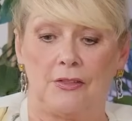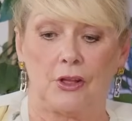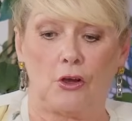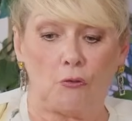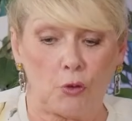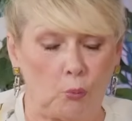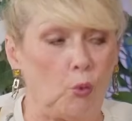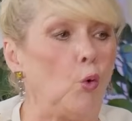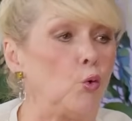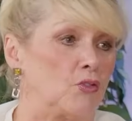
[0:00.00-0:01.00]
The, the
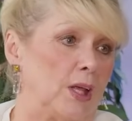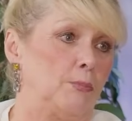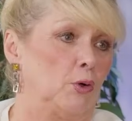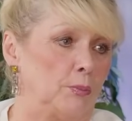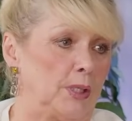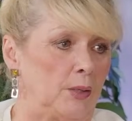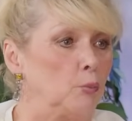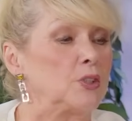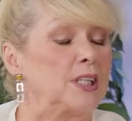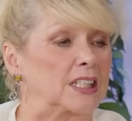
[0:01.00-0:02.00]
ward they put me
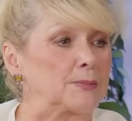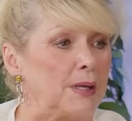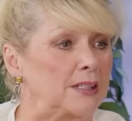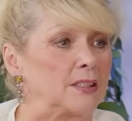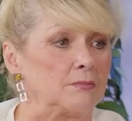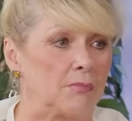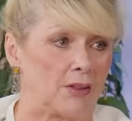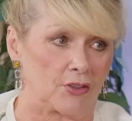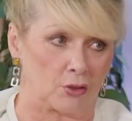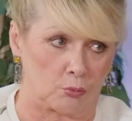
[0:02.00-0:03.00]
in was the expectant
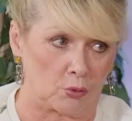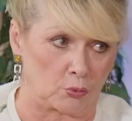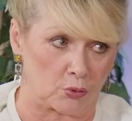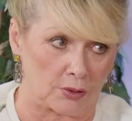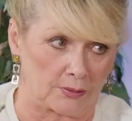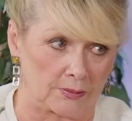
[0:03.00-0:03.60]
mother's ward.